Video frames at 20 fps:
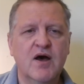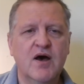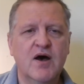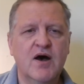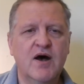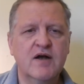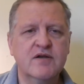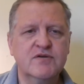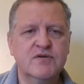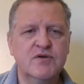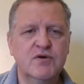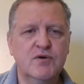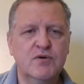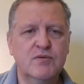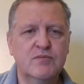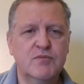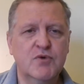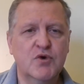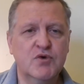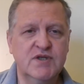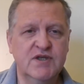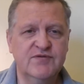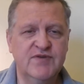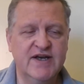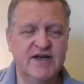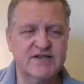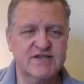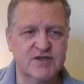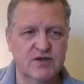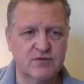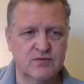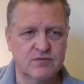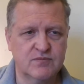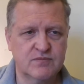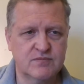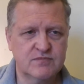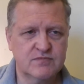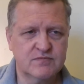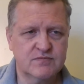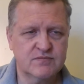Automotivação.
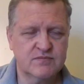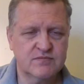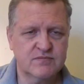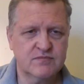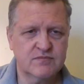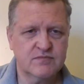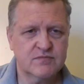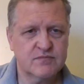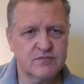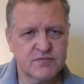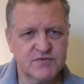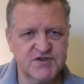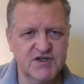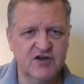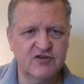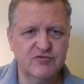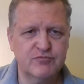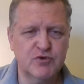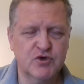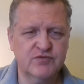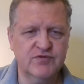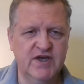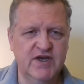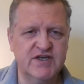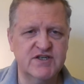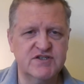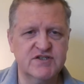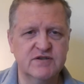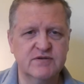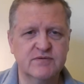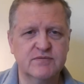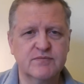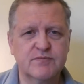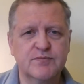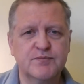Self-motivation.